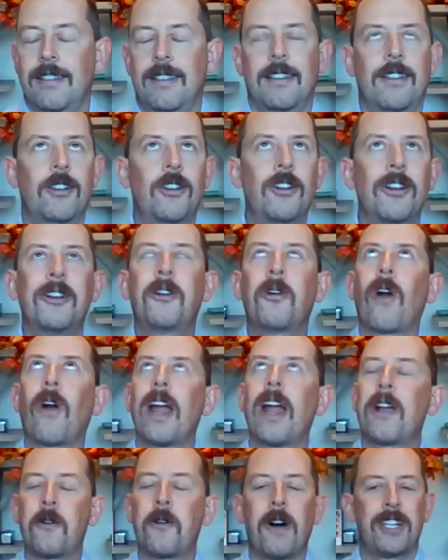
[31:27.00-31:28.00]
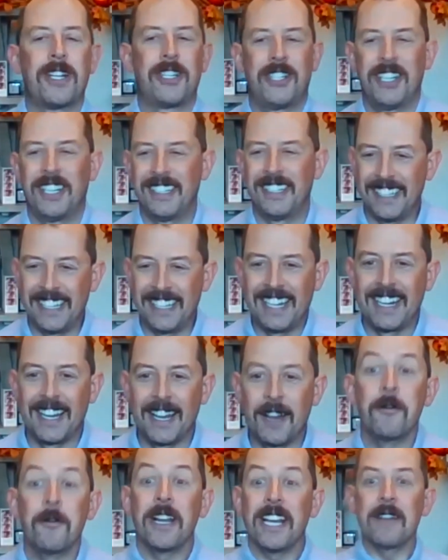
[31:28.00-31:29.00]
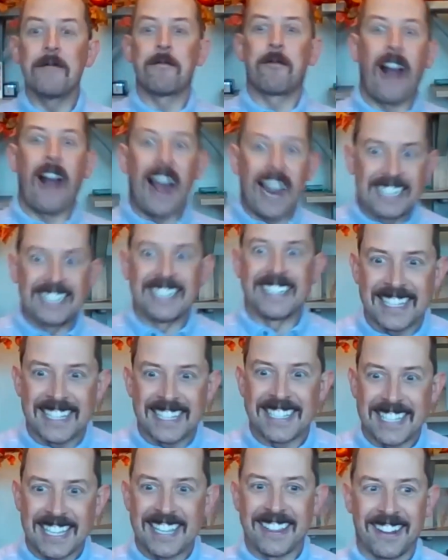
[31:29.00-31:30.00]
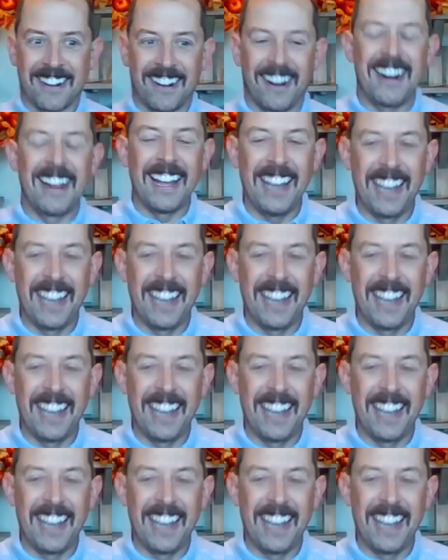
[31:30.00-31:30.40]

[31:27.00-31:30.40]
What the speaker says: a great question, Alina. And we didn't practice this either.